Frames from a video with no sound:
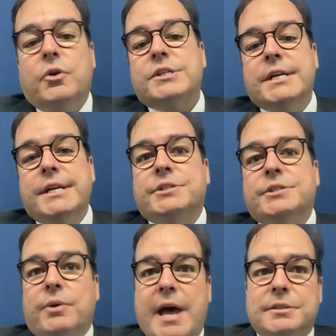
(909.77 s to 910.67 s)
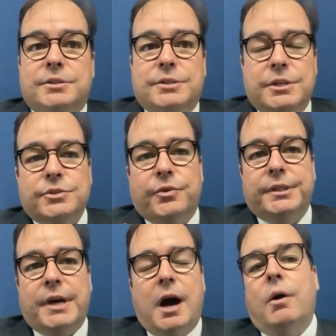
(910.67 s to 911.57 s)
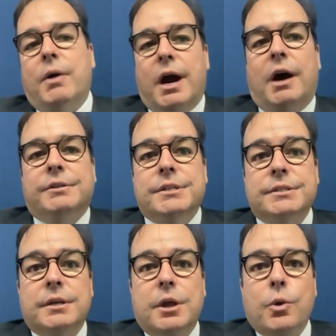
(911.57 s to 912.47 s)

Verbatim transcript: course, I need to ask this for the our audience.